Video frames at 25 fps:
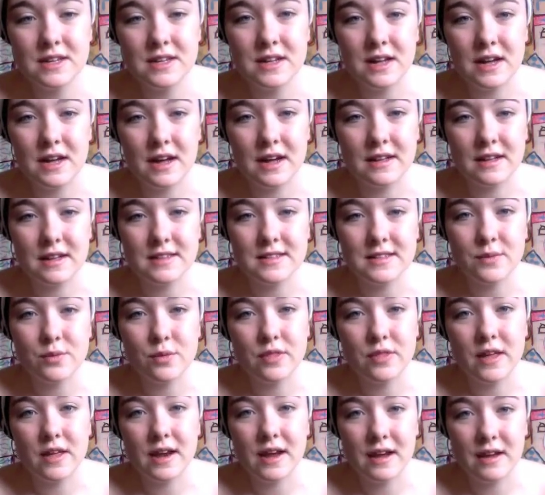of
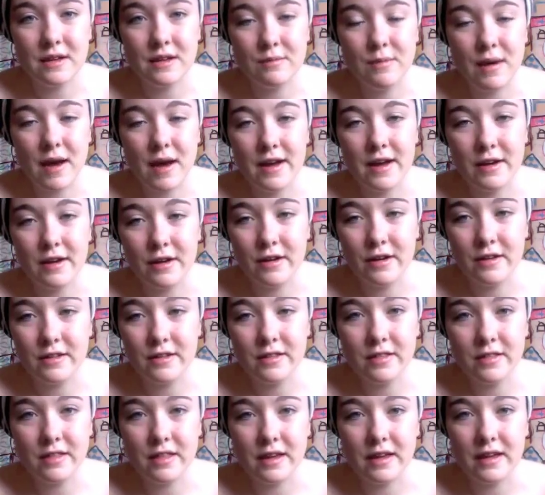someone that I admire
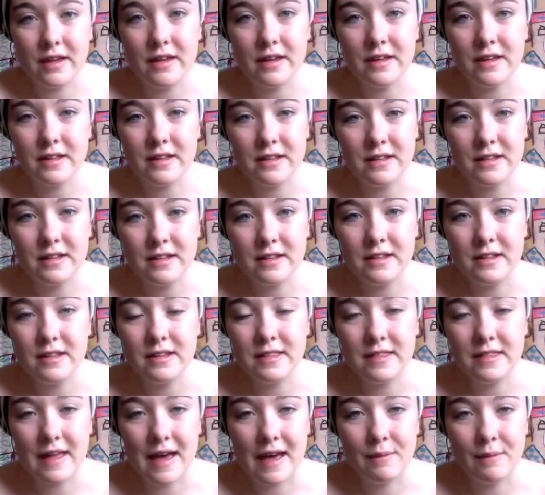like
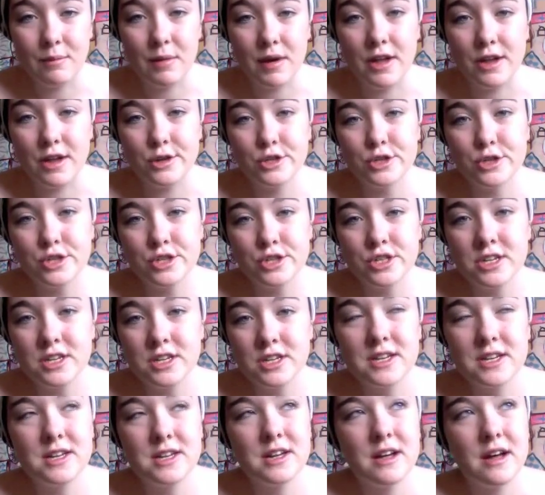that much.
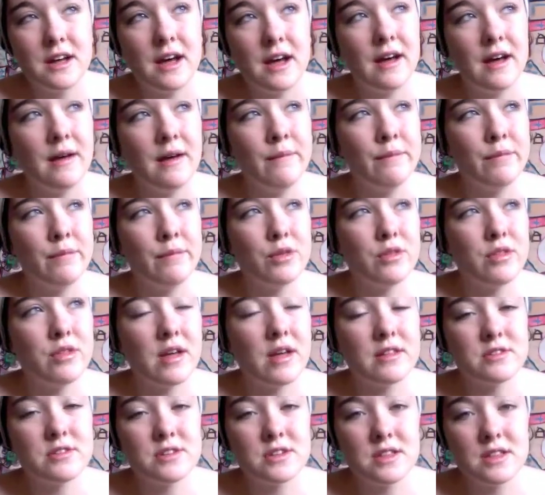So
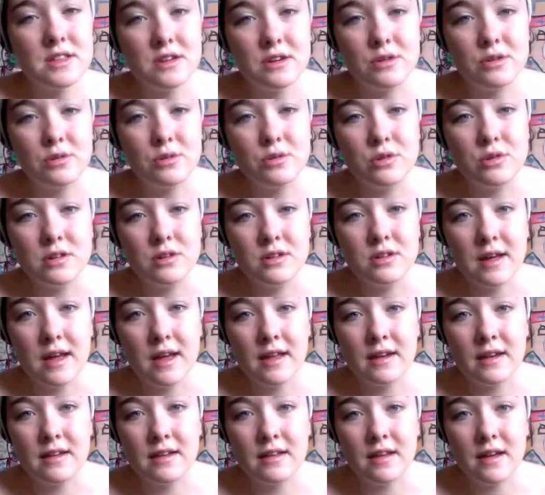that's really cool,
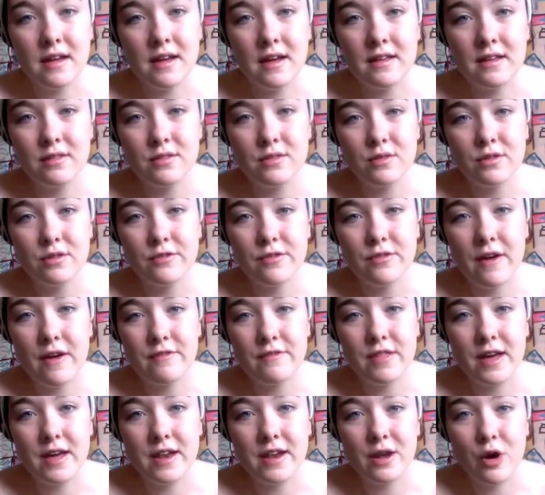and I sort of
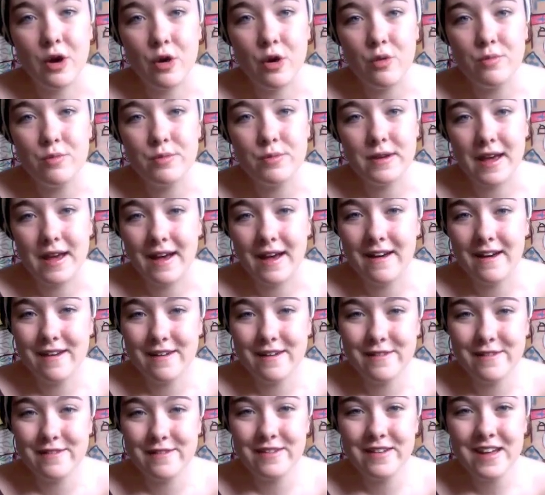have that hope
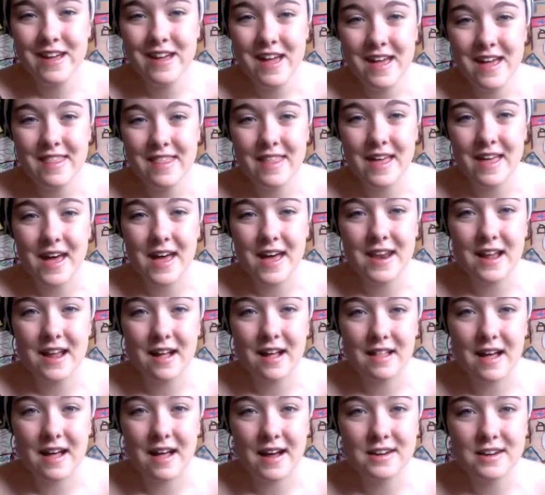now that
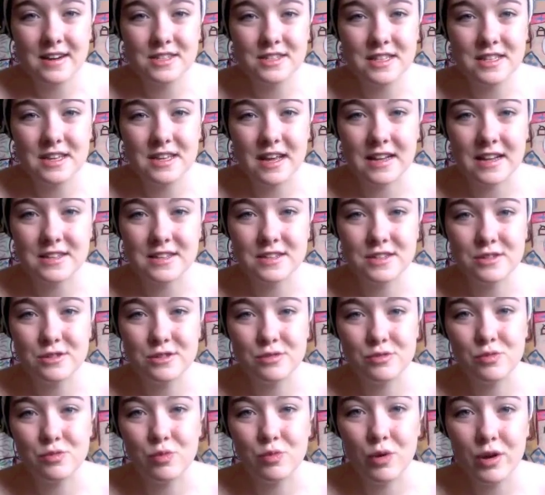I'll actually get
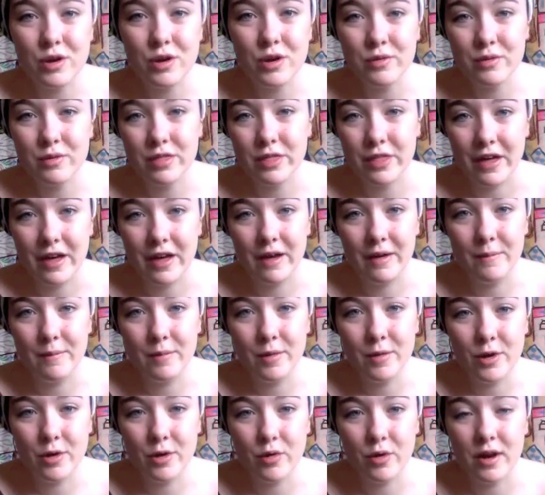to work with
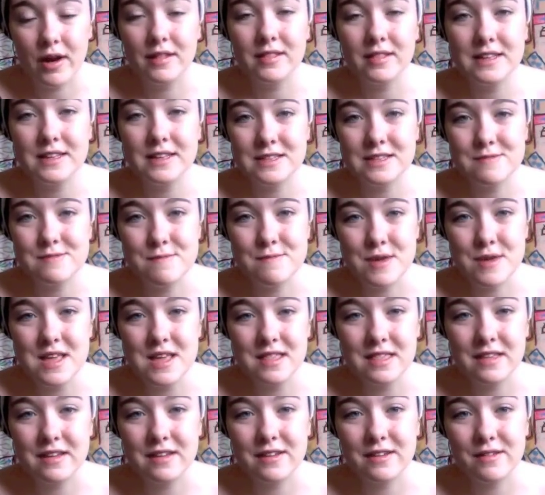them or at least
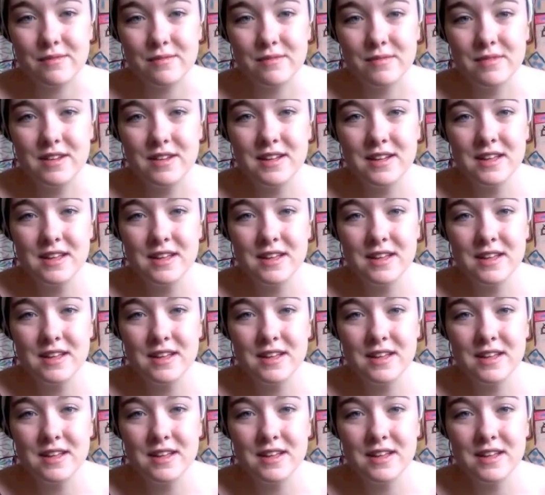meet them,